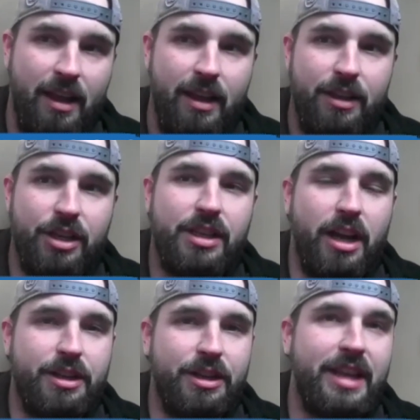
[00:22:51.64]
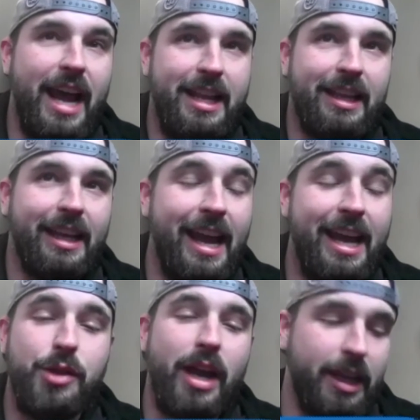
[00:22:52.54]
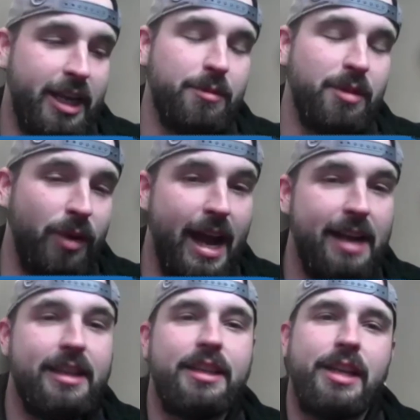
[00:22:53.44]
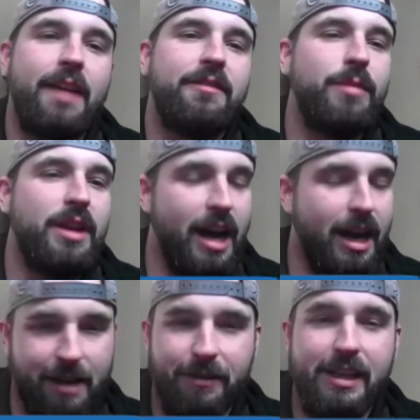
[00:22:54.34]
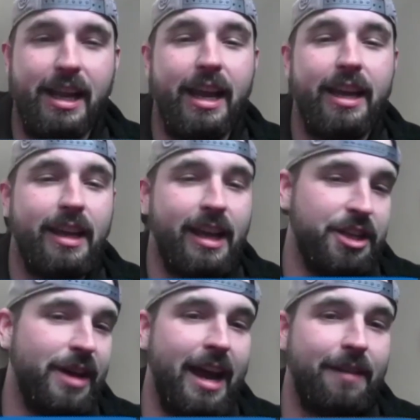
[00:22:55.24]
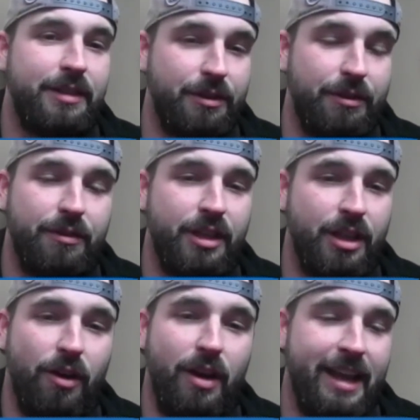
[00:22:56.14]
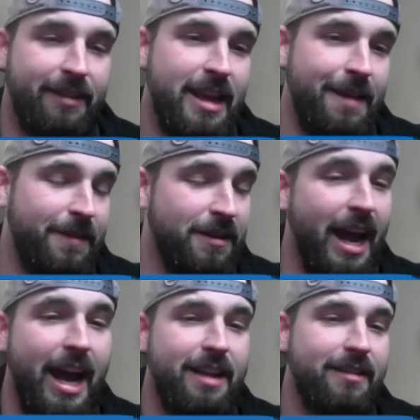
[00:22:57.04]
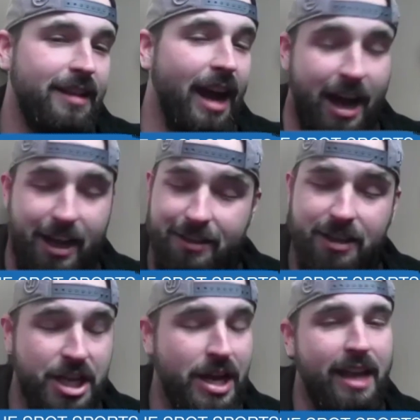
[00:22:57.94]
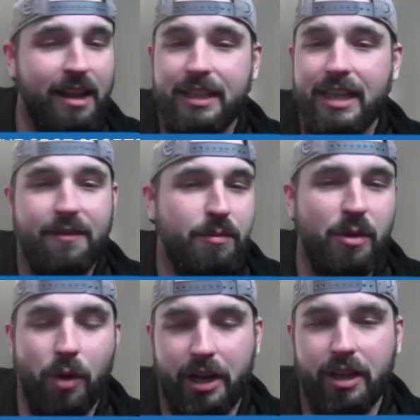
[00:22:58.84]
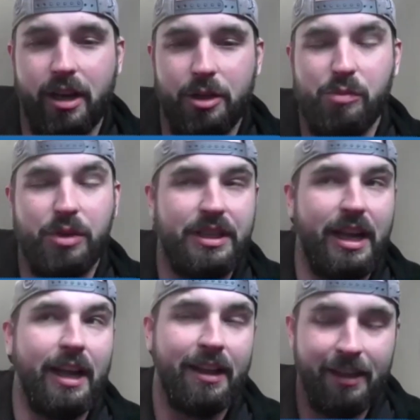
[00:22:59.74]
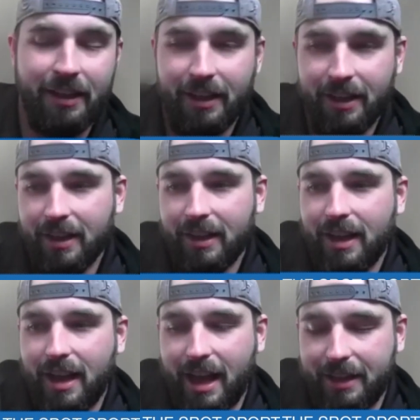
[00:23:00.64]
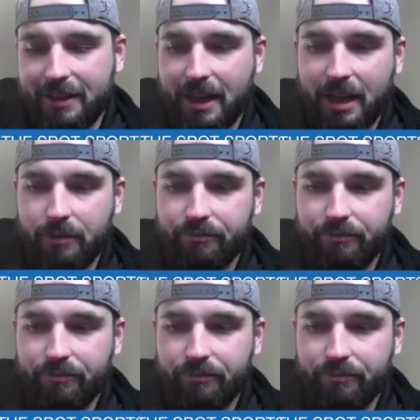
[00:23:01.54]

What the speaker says: Just understanding like, hey, you got to come to practice. You have to be on every day, and you have to, if you're not on, you at least have to be working 100%. And, I